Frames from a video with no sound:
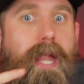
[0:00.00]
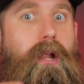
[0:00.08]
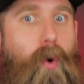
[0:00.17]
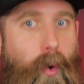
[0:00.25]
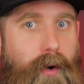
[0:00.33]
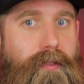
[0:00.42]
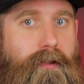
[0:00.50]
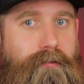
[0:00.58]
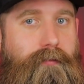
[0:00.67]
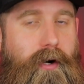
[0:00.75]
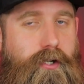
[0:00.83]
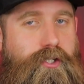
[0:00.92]
a cordless
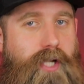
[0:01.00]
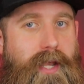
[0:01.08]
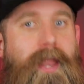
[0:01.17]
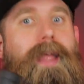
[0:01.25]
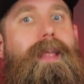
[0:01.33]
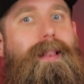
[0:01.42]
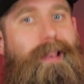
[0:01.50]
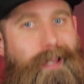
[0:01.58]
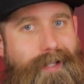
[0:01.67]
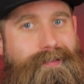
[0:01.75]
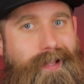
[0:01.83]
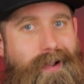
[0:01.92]
version,
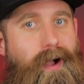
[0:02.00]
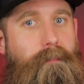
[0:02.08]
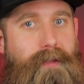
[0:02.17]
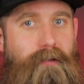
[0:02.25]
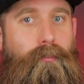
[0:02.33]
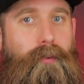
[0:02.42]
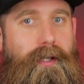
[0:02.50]
listen up, this